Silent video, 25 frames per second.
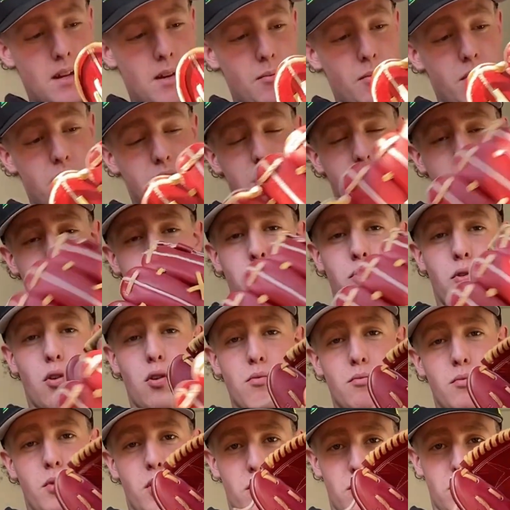But it says Pro
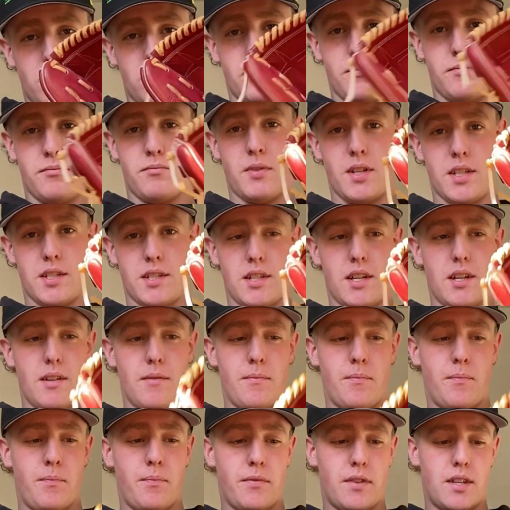Model by Zet.
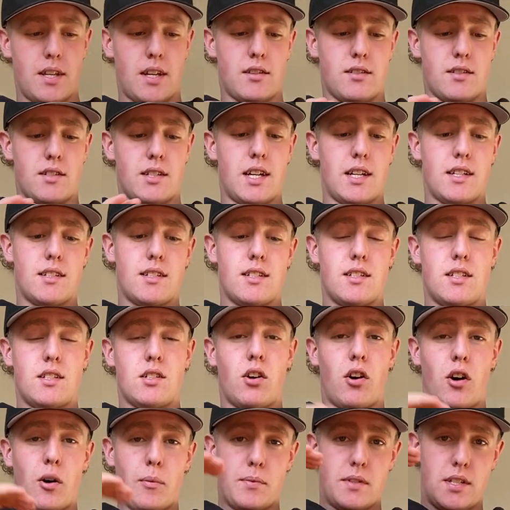Now Zet's
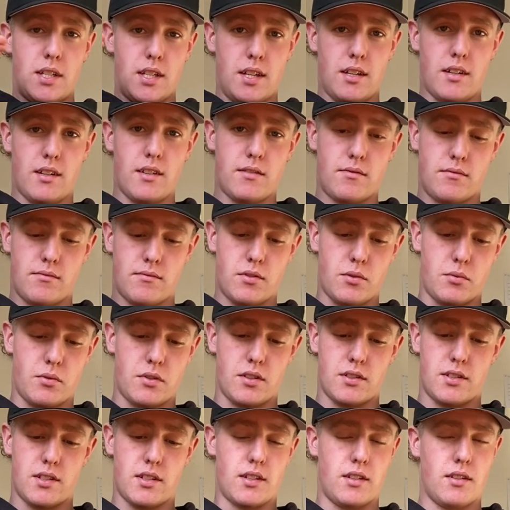top tier, the
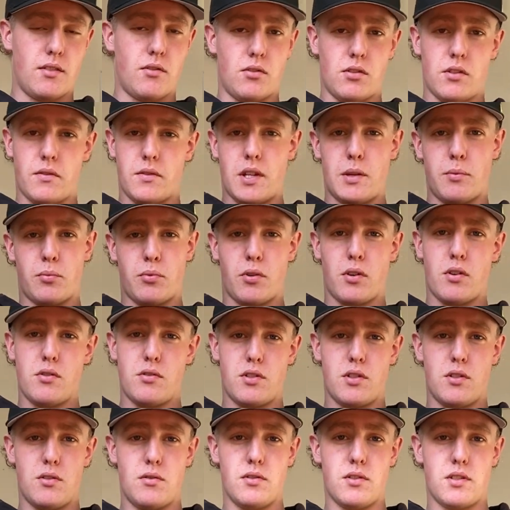ones that all of their pros
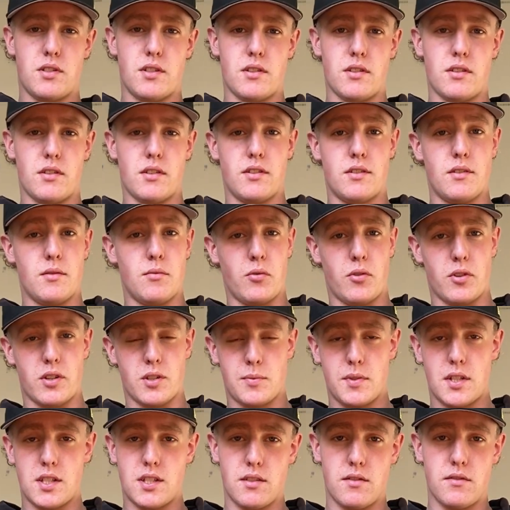use, the more
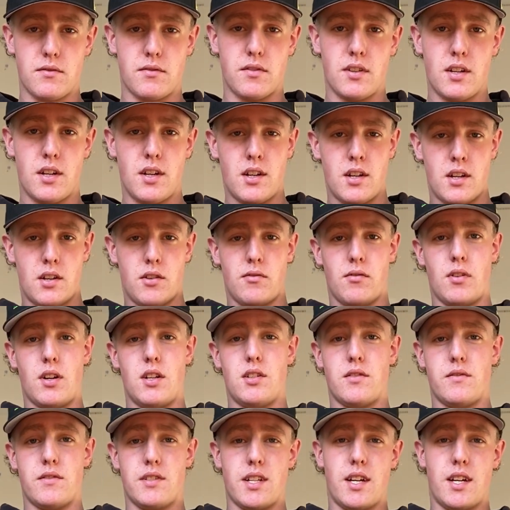expensive range of